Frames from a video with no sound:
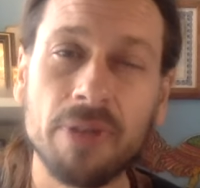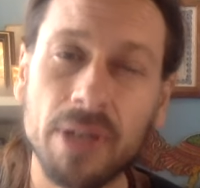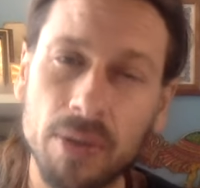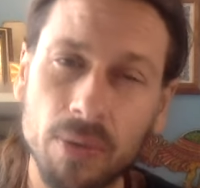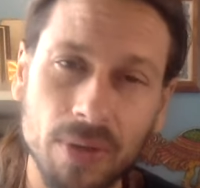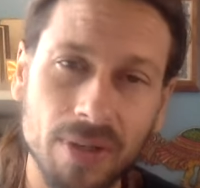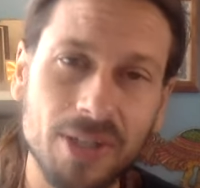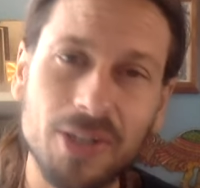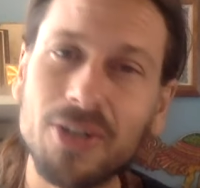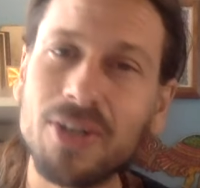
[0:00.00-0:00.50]
If
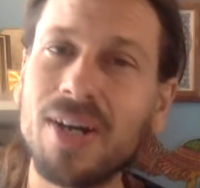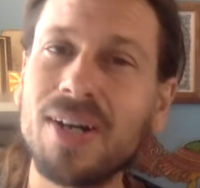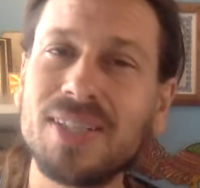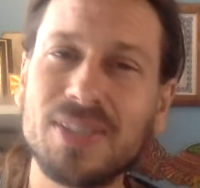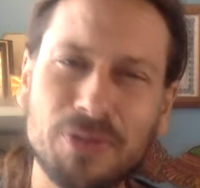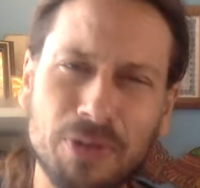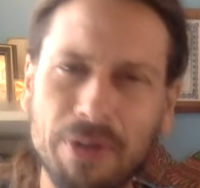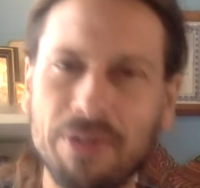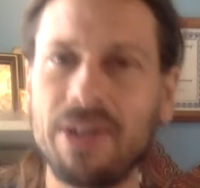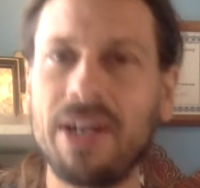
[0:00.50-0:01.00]
anyone of you
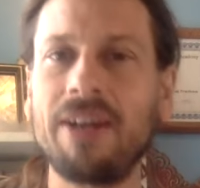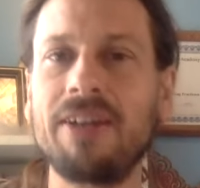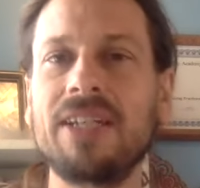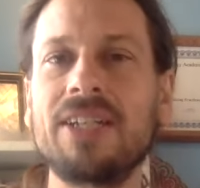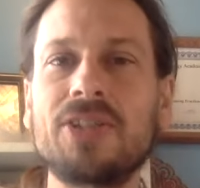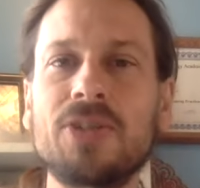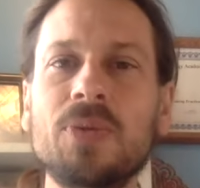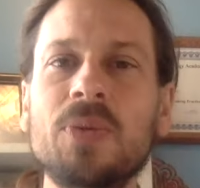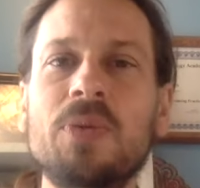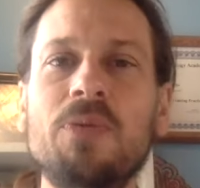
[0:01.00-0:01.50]
guys are ever having
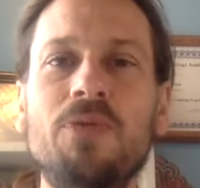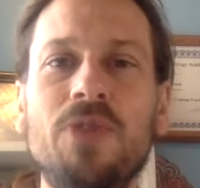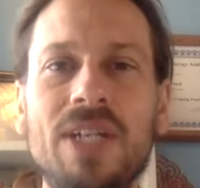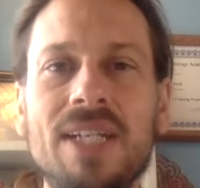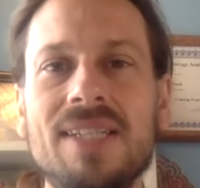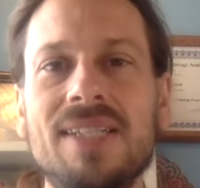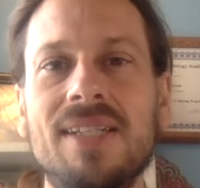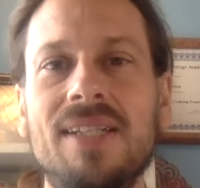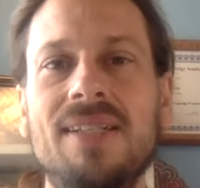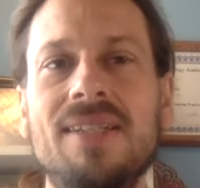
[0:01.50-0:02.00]
an issue with
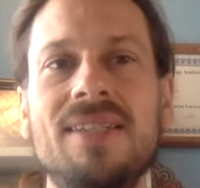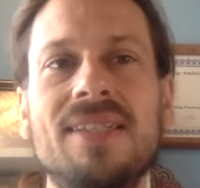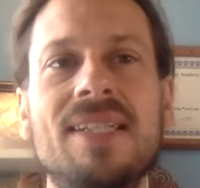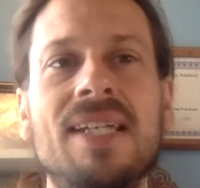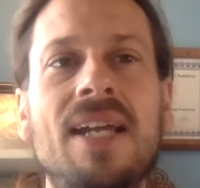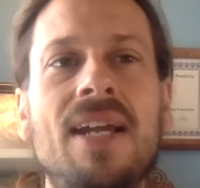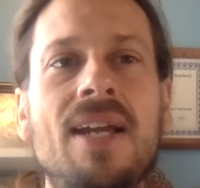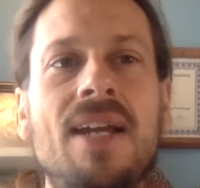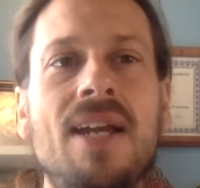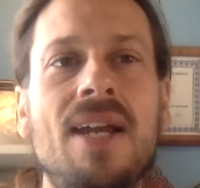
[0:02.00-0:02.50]

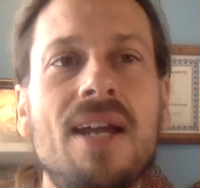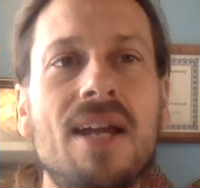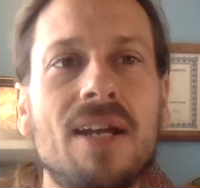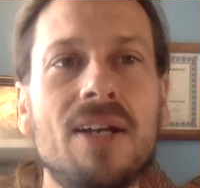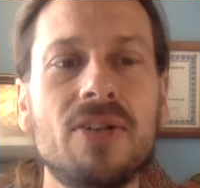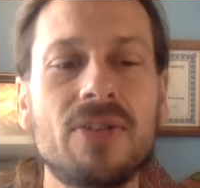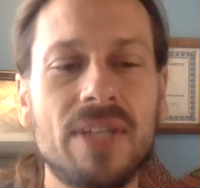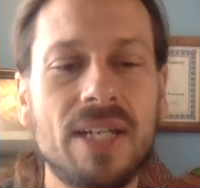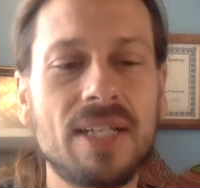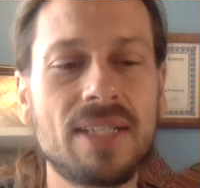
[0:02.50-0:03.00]
visas
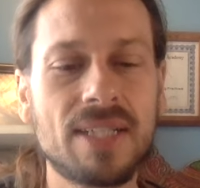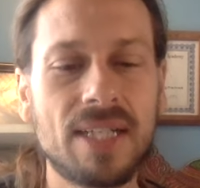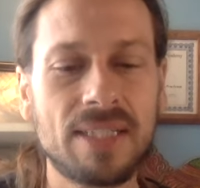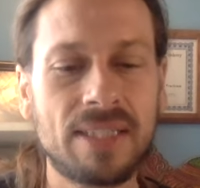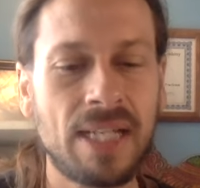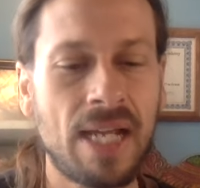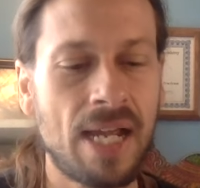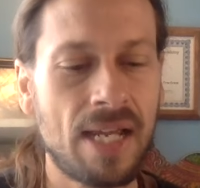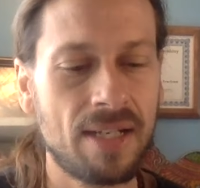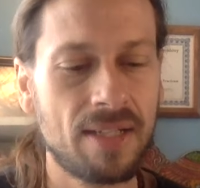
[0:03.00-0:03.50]
or things
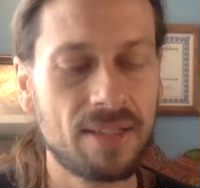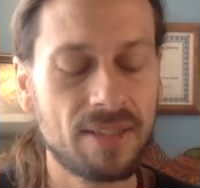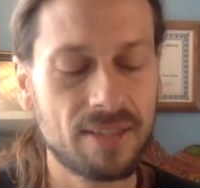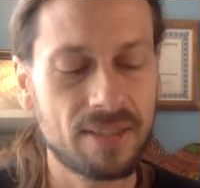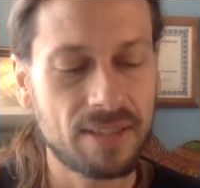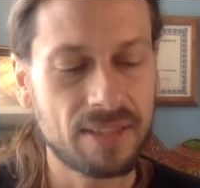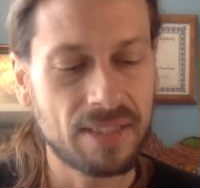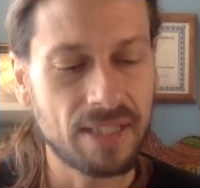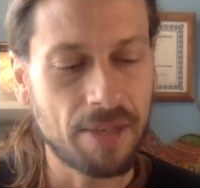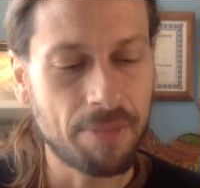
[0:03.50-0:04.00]
like that,
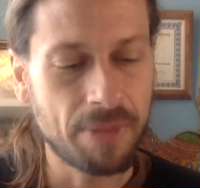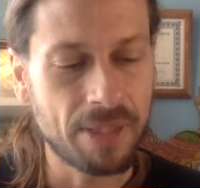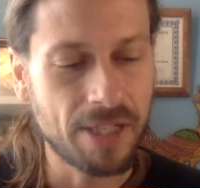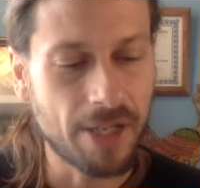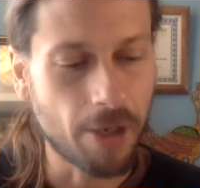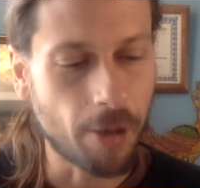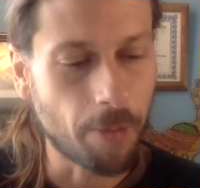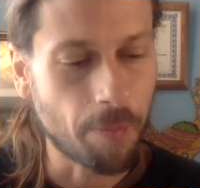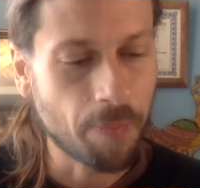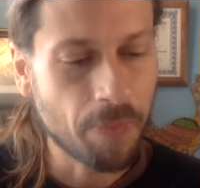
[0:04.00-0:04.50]
let me
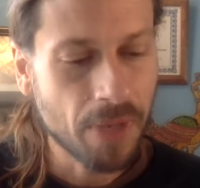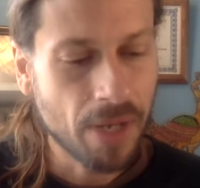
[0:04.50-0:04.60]
know,